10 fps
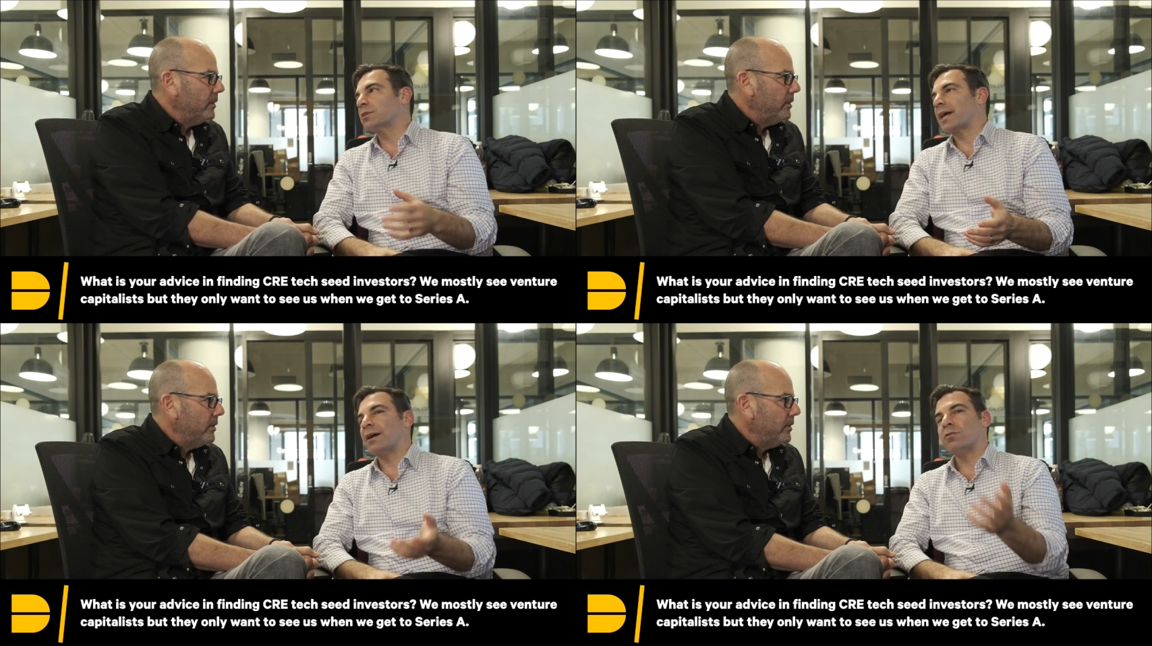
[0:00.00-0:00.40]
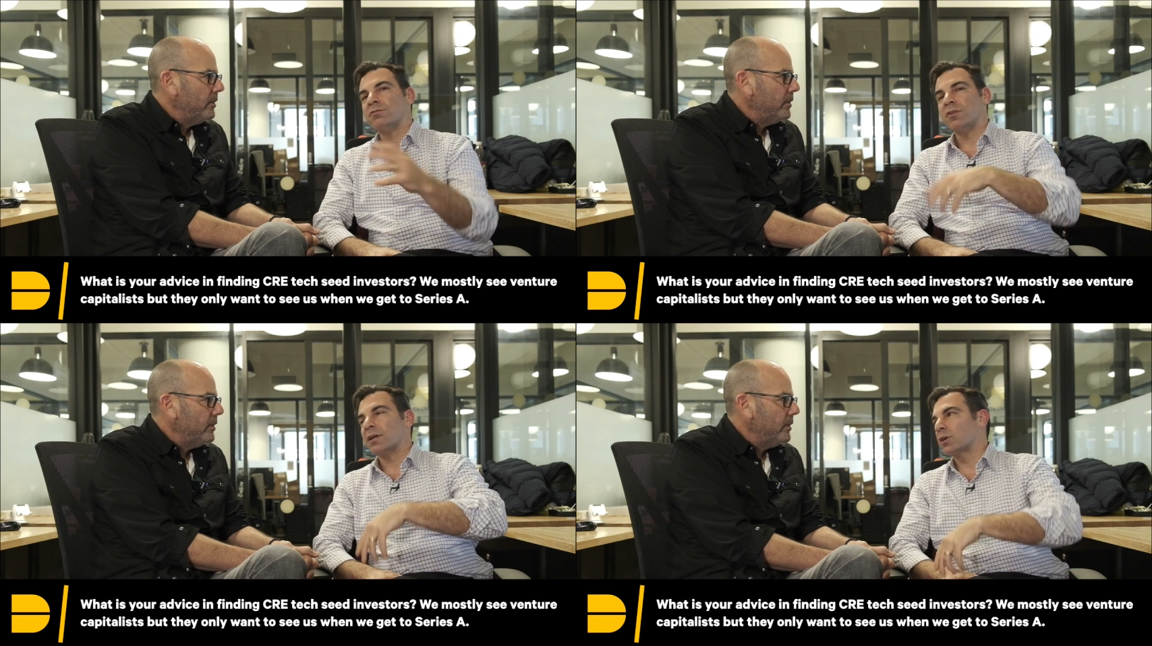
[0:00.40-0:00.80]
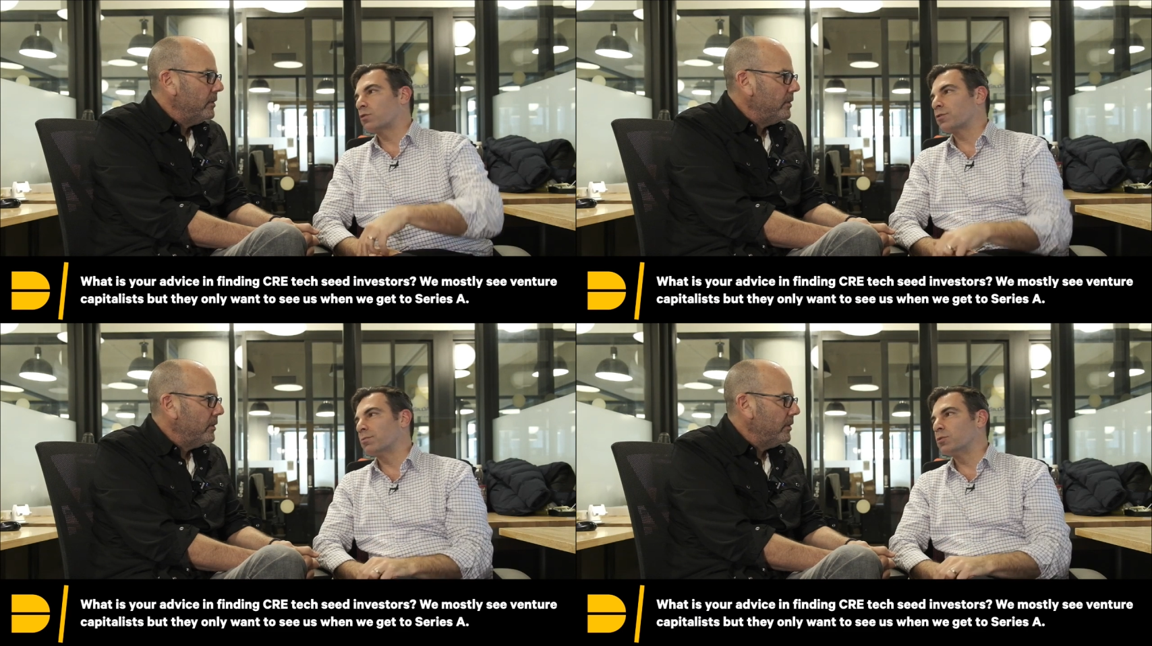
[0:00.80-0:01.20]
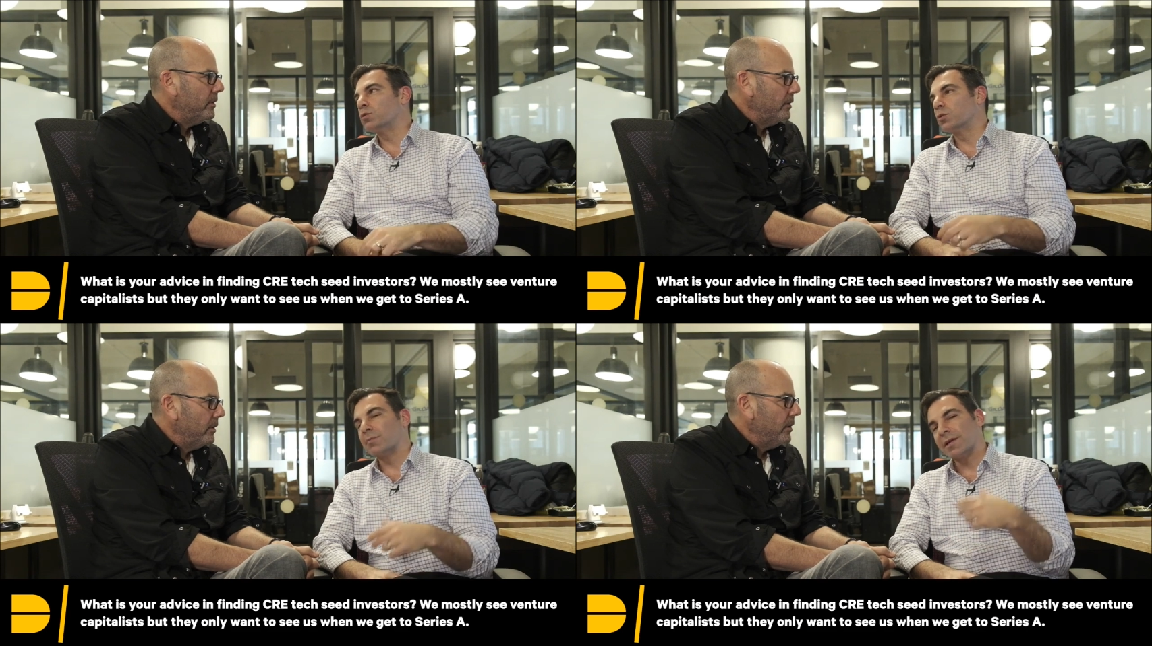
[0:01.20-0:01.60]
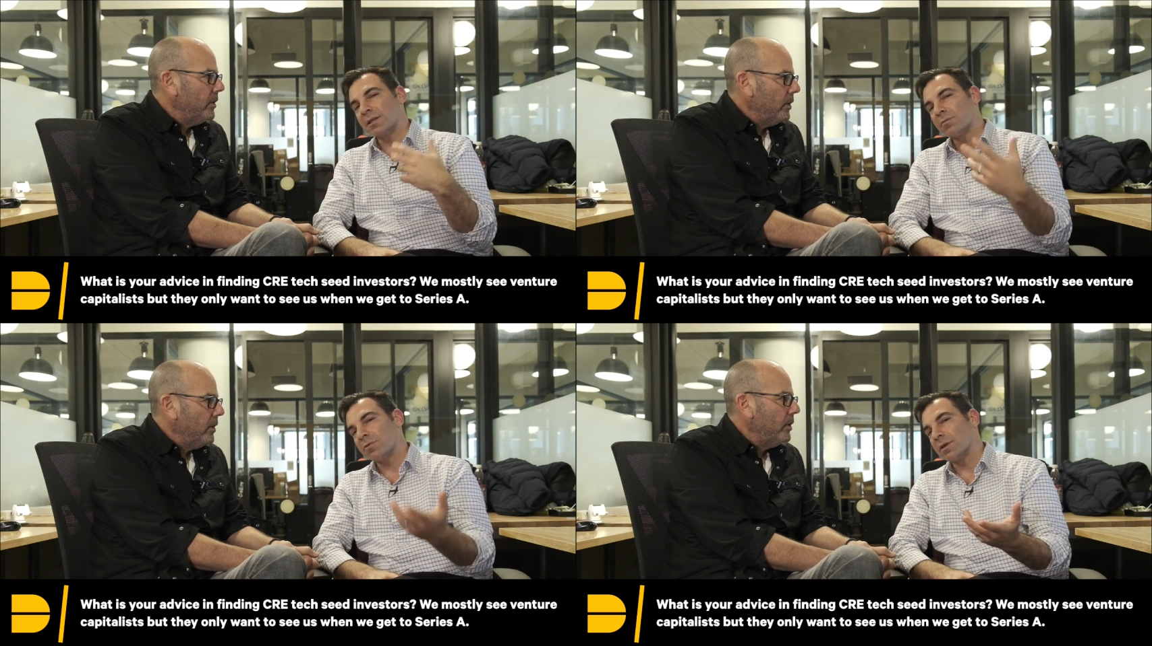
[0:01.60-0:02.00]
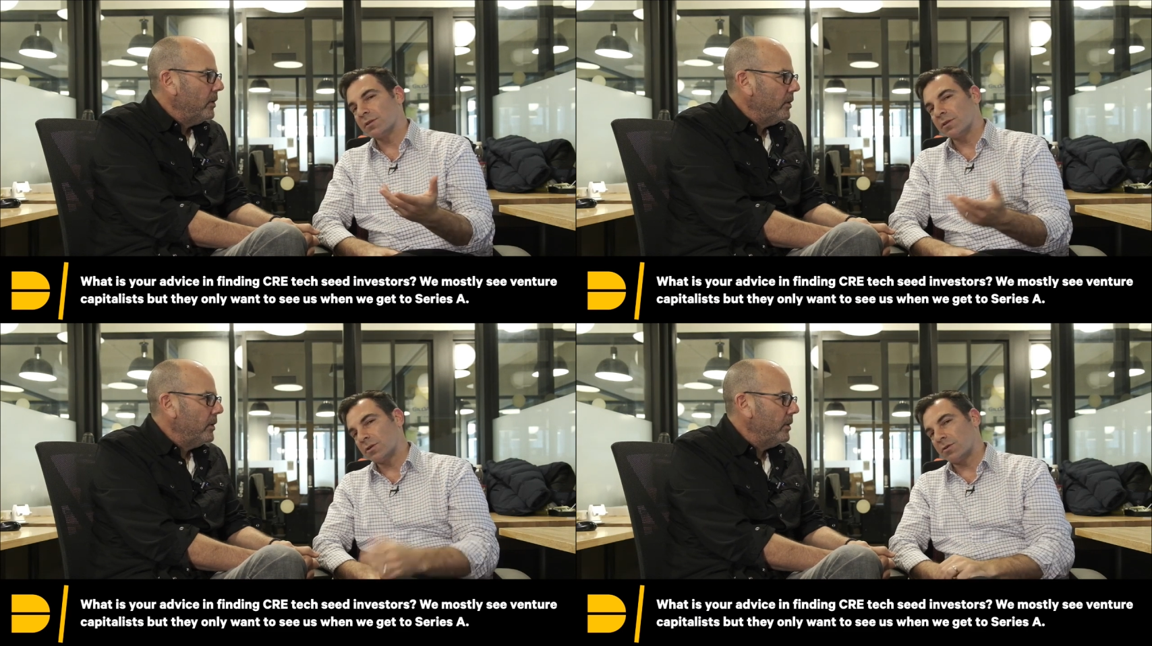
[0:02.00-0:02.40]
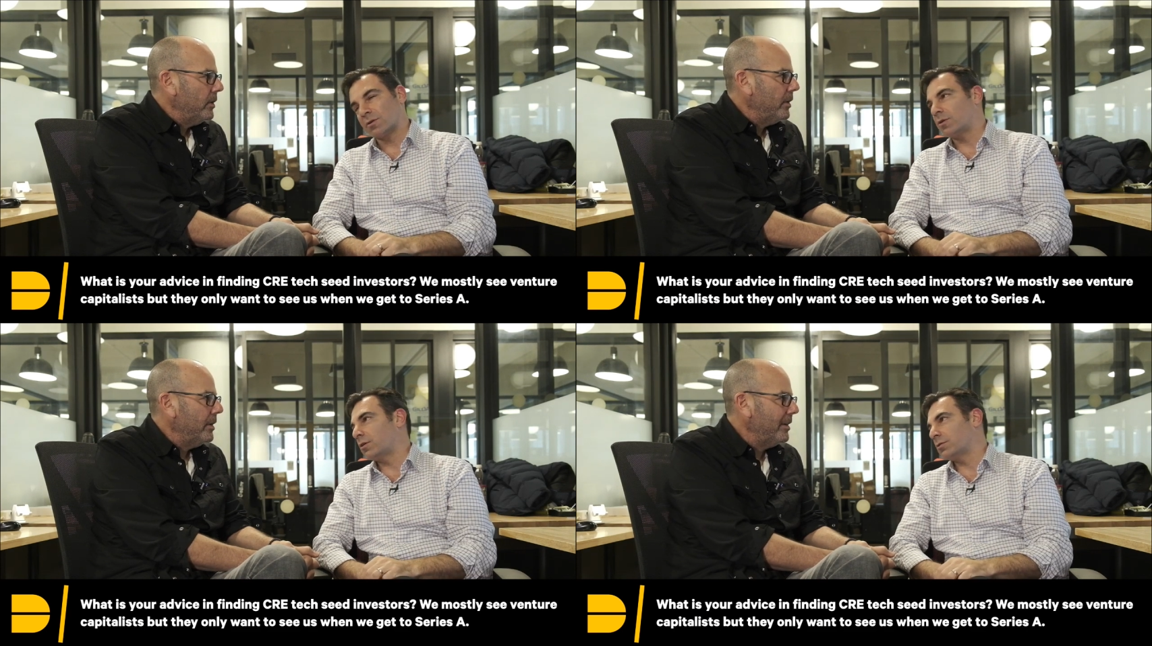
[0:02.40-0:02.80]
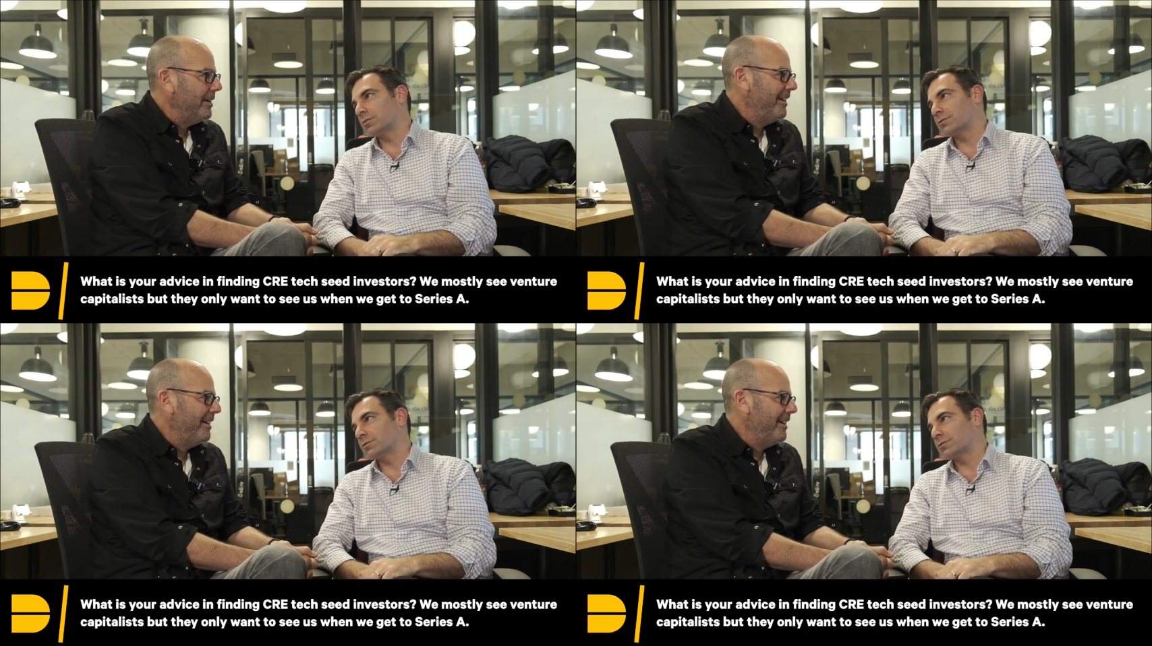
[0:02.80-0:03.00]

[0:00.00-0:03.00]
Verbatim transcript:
Speaker 1: cow flying over the moon would make them think that you're at all,